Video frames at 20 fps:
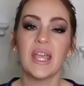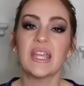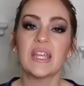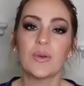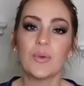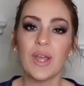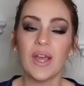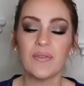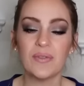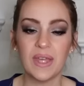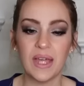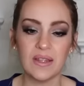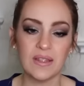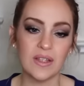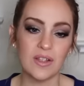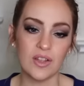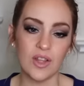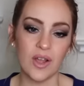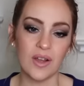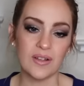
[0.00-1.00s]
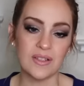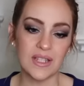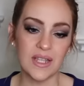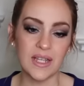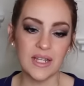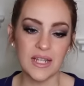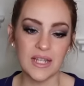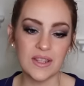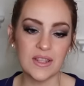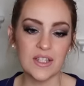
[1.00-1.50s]
Here we have Kelly
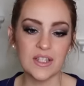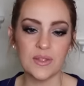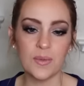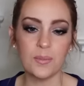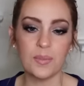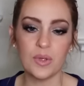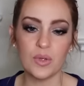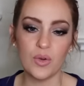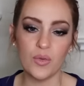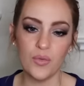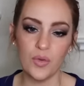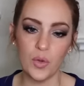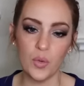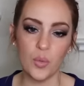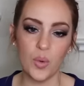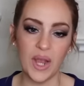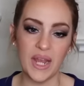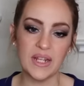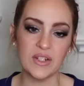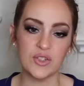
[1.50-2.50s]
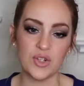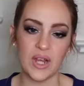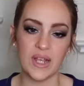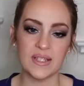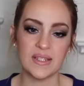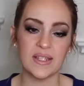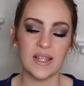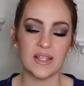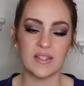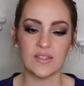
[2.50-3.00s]
Clarkson in this beautiful white
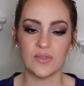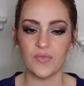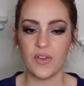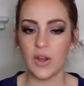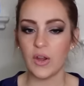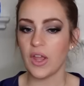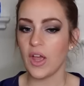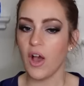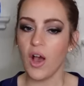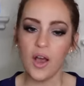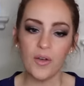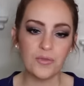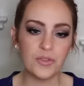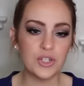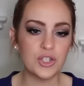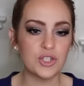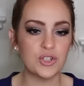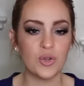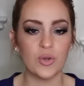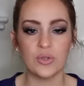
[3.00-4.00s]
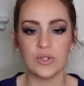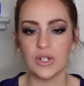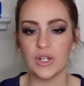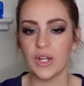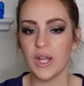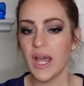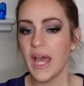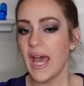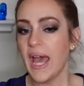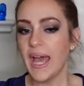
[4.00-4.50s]
dress that's very off the
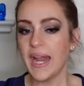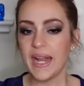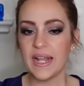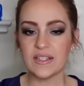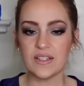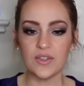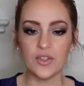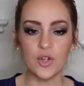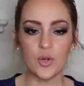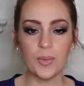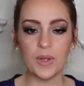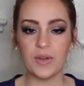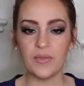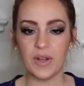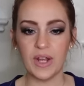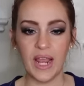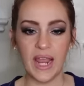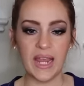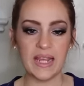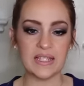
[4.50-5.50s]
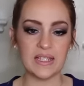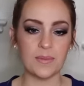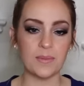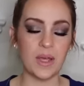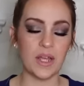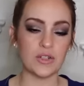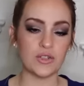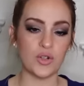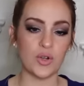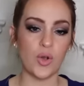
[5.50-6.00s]
shoulder and has a little bit of an
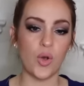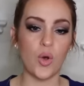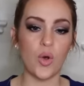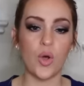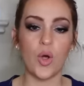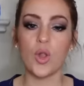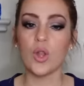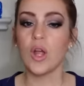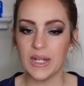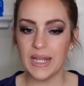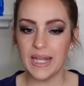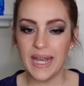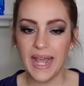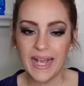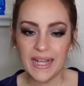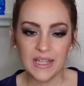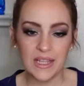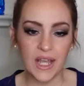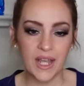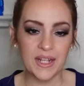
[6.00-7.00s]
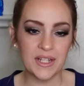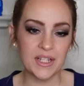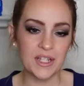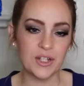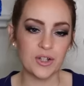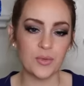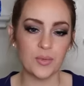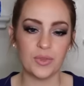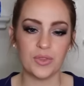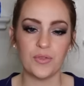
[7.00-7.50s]
asymmetrical neckline
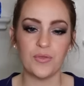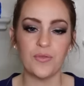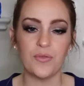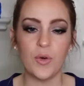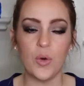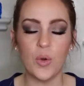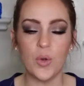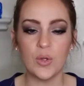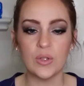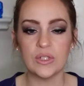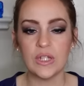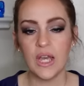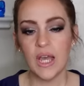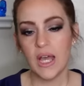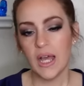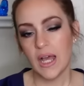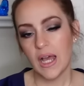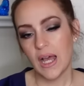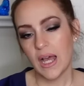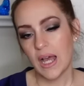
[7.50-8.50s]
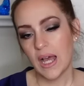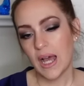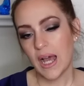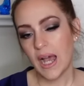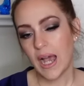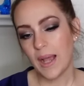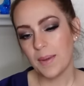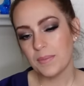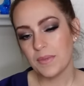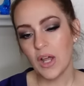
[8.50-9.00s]
here with the fold.
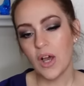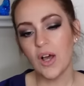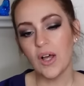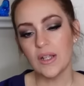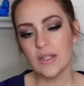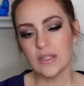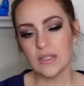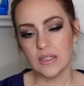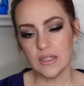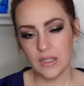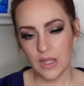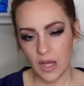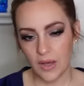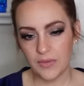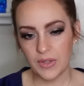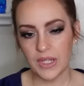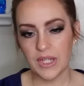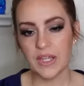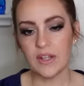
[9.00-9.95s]
I'm not loving